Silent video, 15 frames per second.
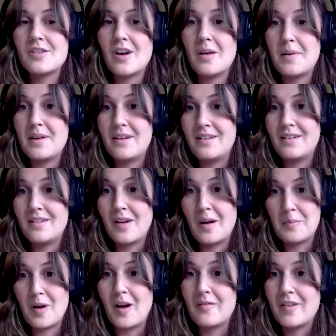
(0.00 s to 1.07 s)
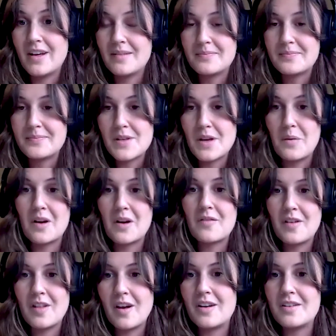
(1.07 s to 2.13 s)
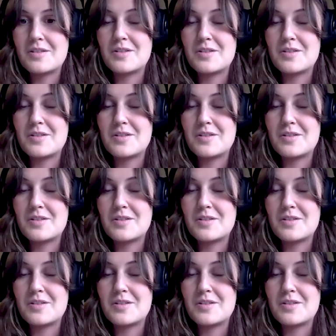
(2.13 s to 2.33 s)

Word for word: job in nonprofit. So I worked for the